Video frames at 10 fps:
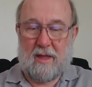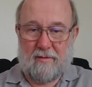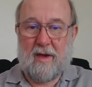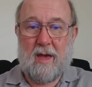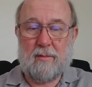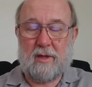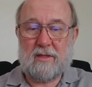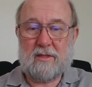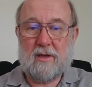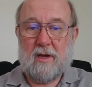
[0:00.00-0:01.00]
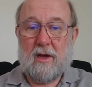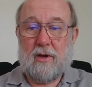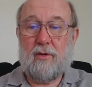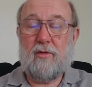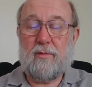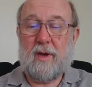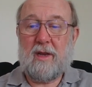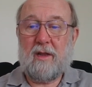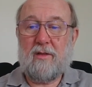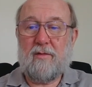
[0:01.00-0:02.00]
families who have been
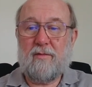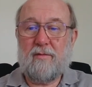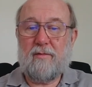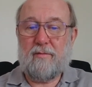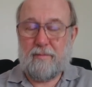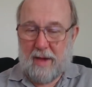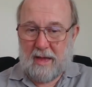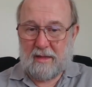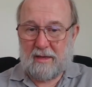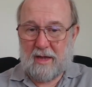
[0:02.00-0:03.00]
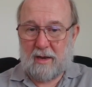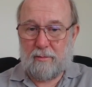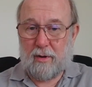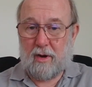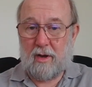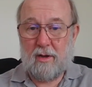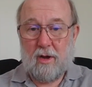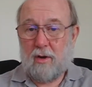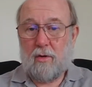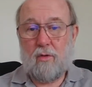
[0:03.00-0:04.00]
either badly done by
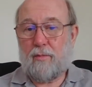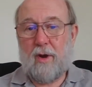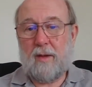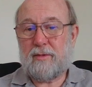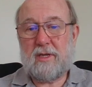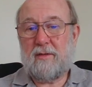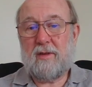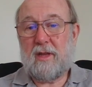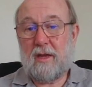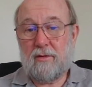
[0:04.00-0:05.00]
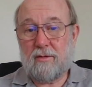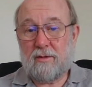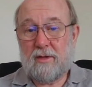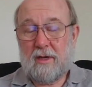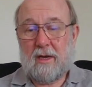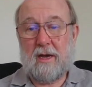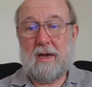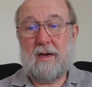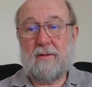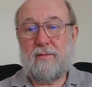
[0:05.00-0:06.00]
or perhaps even killed,
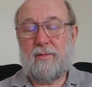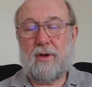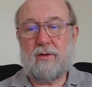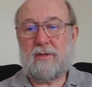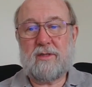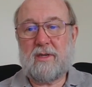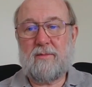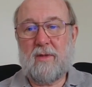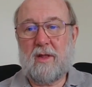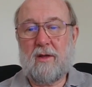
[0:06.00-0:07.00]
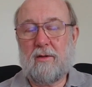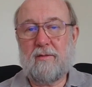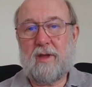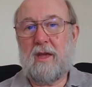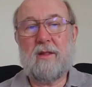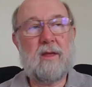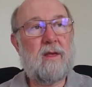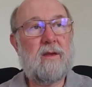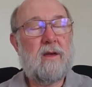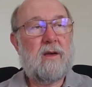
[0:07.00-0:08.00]
because a lot of
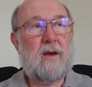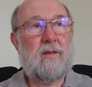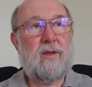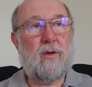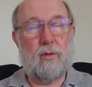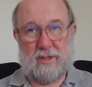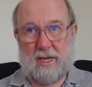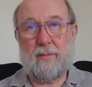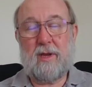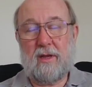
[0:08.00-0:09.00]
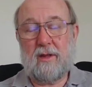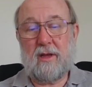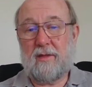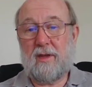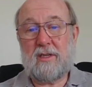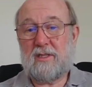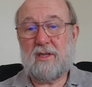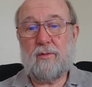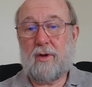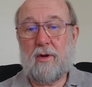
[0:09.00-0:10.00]
killing, I think, or some killing, I think,
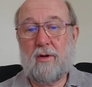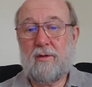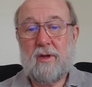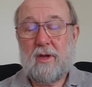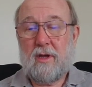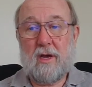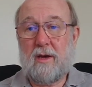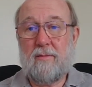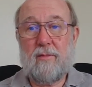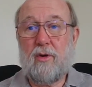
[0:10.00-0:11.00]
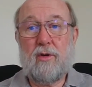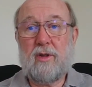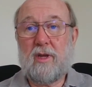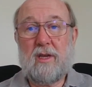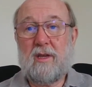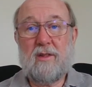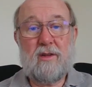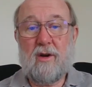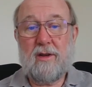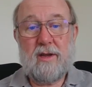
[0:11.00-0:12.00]
still went on early in the
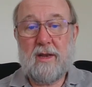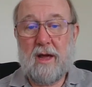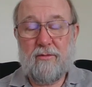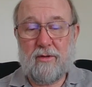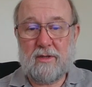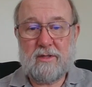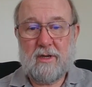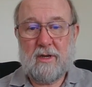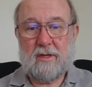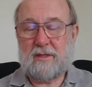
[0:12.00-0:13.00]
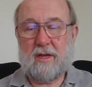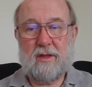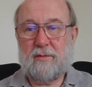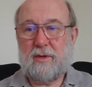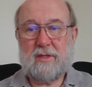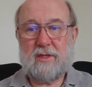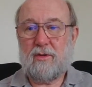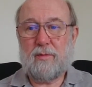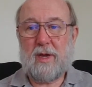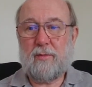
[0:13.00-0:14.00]
1900s. So there'd be
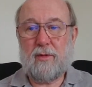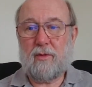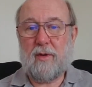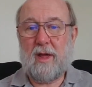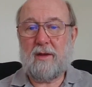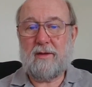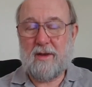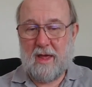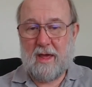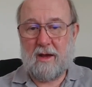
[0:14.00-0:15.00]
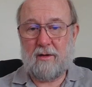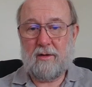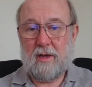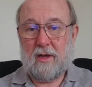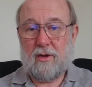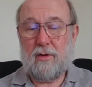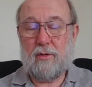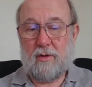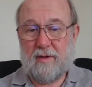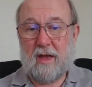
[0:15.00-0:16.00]
still people around now
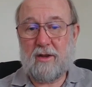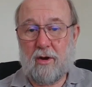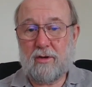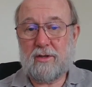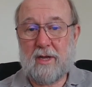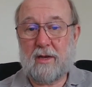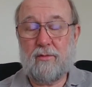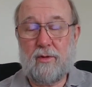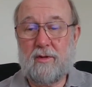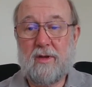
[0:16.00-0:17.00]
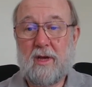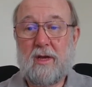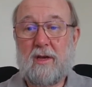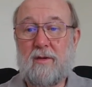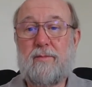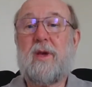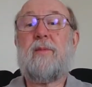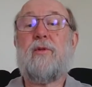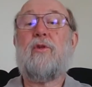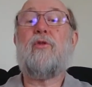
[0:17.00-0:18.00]
who have had contact with
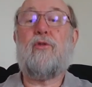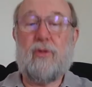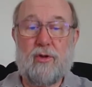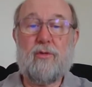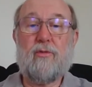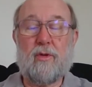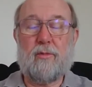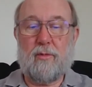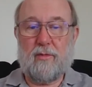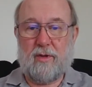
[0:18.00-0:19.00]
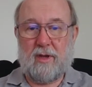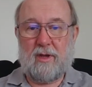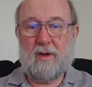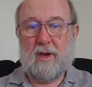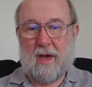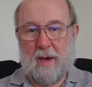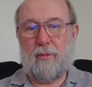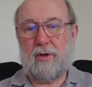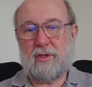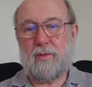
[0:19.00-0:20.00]
people who knew the
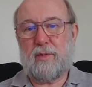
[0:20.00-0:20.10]
Aboriginal